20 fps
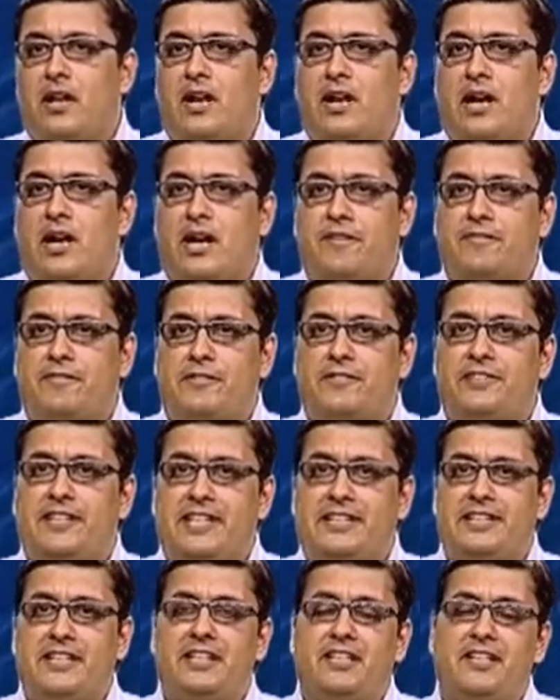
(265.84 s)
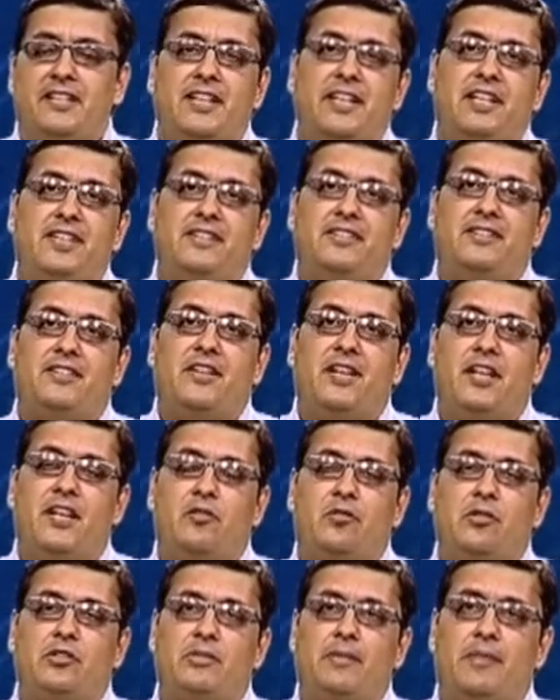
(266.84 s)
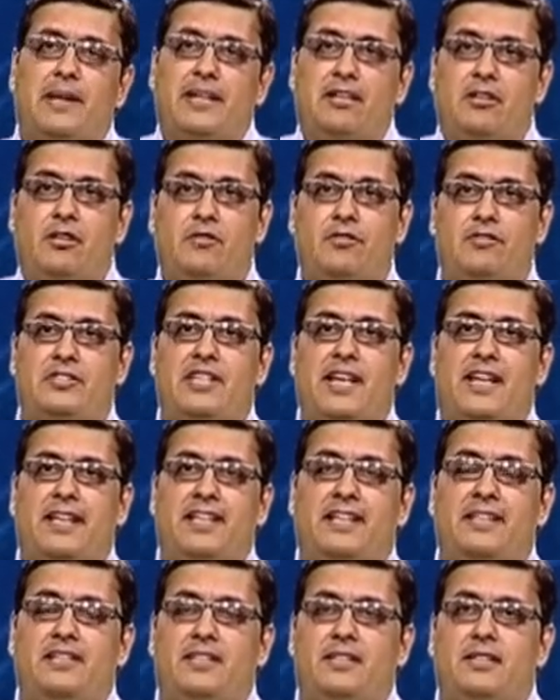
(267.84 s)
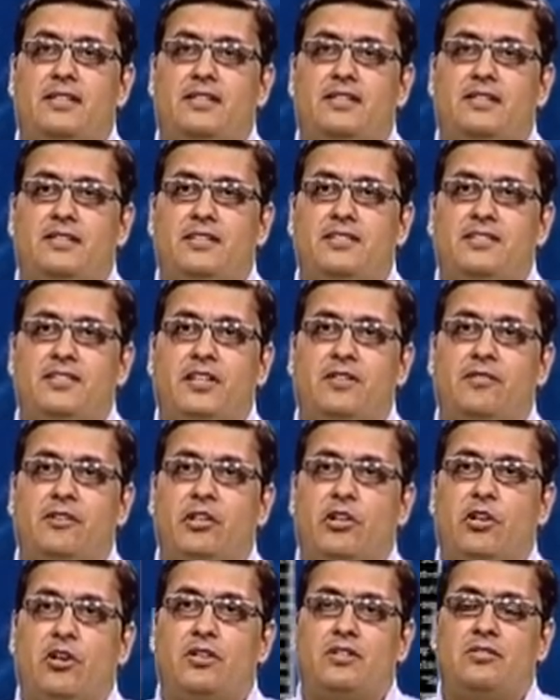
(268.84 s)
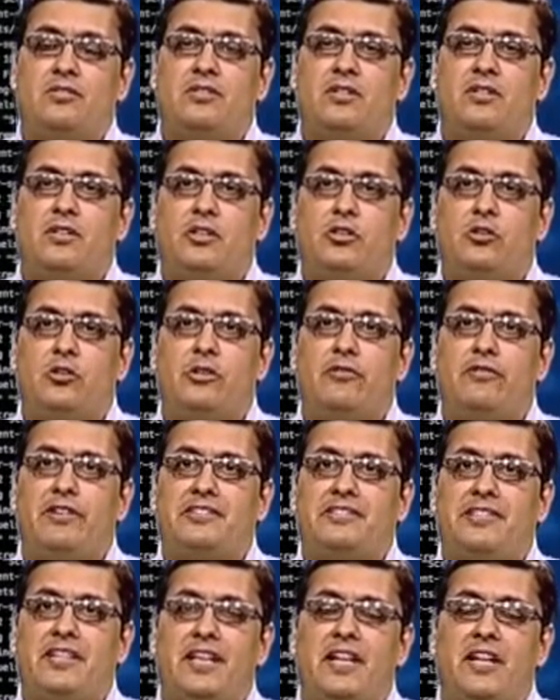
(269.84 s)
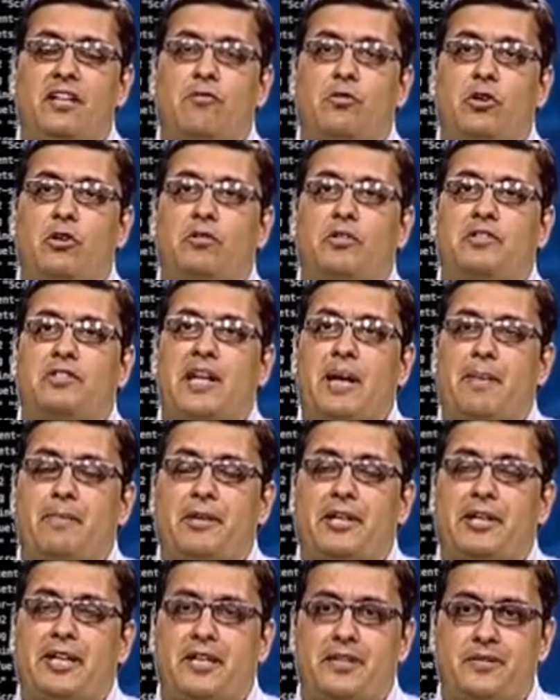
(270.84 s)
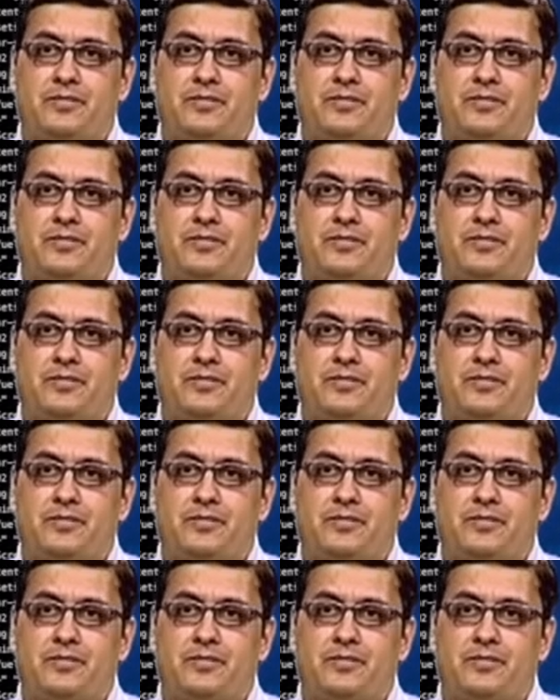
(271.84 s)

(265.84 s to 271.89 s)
After seeing the increase, it was a matter of checking the server logs to investigate what was happening.